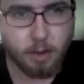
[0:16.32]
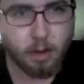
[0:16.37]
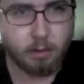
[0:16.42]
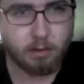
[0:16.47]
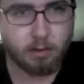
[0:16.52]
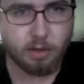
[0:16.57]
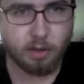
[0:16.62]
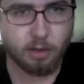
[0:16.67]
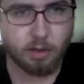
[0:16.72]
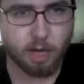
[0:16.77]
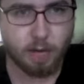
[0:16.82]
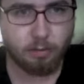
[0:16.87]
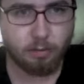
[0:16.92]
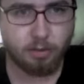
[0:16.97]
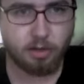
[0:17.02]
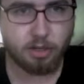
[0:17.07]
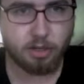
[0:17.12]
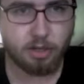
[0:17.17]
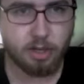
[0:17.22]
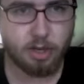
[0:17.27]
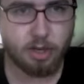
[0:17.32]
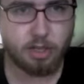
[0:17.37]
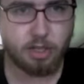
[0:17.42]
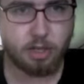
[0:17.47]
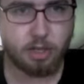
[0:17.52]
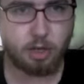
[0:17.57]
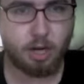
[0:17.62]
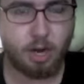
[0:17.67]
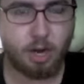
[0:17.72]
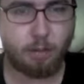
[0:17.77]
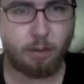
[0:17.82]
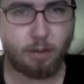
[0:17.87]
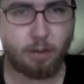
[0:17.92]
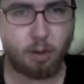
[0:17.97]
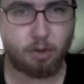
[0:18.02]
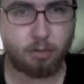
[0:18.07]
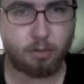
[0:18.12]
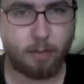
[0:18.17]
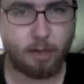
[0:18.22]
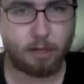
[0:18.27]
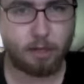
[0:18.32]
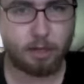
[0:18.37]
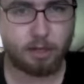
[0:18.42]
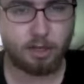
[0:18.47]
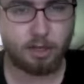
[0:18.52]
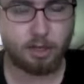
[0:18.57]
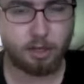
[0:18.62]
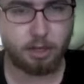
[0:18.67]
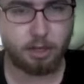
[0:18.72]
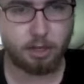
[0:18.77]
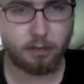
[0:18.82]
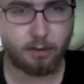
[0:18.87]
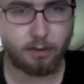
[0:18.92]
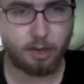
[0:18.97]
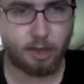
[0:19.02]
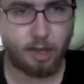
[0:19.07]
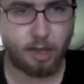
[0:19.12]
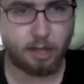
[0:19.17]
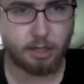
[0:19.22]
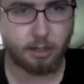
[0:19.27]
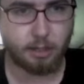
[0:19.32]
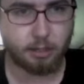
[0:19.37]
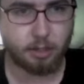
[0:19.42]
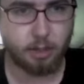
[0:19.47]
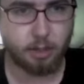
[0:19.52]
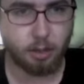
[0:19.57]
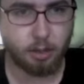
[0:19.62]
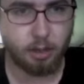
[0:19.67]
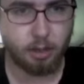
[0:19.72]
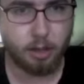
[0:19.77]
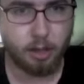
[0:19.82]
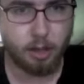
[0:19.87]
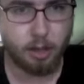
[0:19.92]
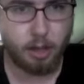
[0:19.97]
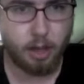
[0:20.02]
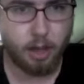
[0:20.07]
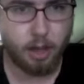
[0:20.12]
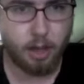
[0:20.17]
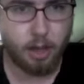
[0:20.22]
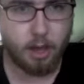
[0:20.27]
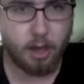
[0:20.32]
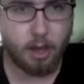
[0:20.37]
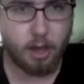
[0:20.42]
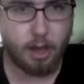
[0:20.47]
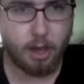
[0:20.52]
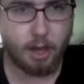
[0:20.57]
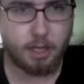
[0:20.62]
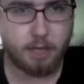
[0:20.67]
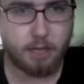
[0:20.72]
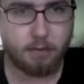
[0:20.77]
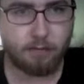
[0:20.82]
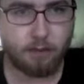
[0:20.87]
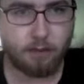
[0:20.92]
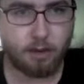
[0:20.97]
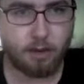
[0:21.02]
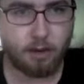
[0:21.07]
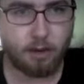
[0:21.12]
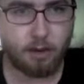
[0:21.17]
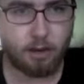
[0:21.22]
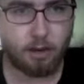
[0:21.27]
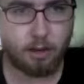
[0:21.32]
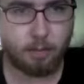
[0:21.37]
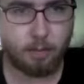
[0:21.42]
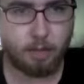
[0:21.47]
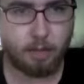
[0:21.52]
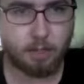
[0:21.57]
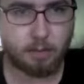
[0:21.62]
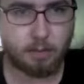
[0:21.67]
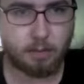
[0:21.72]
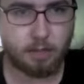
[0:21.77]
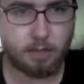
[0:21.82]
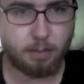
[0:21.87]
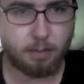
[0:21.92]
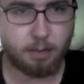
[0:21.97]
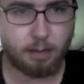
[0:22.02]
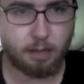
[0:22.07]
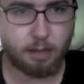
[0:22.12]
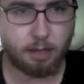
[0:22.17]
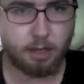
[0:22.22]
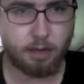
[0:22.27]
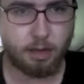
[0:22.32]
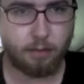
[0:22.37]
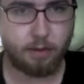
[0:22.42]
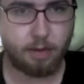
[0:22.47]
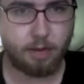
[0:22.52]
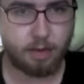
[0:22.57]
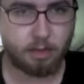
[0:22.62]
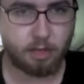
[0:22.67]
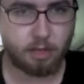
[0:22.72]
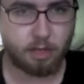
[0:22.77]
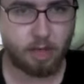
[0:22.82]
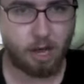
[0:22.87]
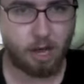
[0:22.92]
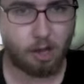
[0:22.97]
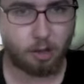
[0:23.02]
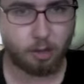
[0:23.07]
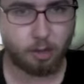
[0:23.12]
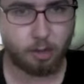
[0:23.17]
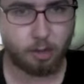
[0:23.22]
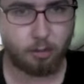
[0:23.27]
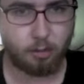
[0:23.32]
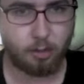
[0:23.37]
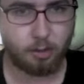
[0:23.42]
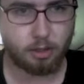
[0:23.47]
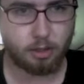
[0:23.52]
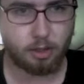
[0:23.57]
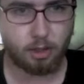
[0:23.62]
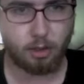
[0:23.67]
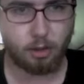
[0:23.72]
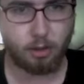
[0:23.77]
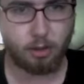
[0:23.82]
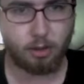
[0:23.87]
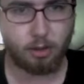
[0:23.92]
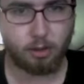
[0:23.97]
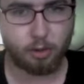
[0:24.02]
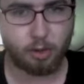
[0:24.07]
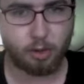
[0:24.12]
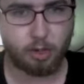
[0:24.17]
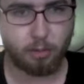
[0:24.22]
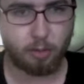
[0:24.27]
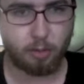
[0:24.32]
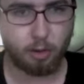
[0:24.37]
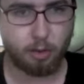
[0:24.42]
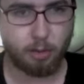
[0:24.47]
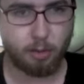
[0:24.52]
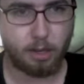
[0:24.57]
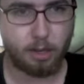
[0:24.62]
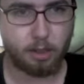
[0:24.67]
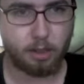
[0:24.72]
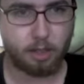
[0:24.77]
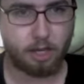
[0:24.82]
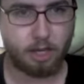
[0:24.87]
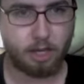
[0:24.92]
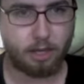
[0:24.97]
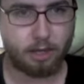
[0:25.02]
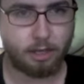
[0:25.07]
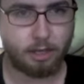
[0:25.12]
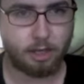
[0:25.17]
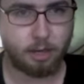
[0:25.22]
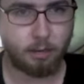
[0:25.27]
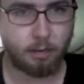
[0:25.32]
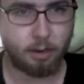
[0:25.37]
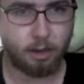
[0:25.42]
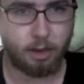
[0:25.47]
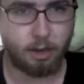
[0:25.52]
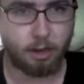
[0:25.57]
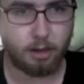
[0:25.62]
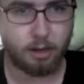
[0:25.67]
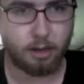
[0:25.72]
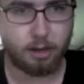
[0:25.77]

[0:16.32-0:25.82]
We don't Jack Bridges in, still not happy with Ultra Magnus' decision from the last episode. Agent Valhalla picks up Decepticon activity outside Taos, New Mexico. Looks like Blue Beetle shaking things up again.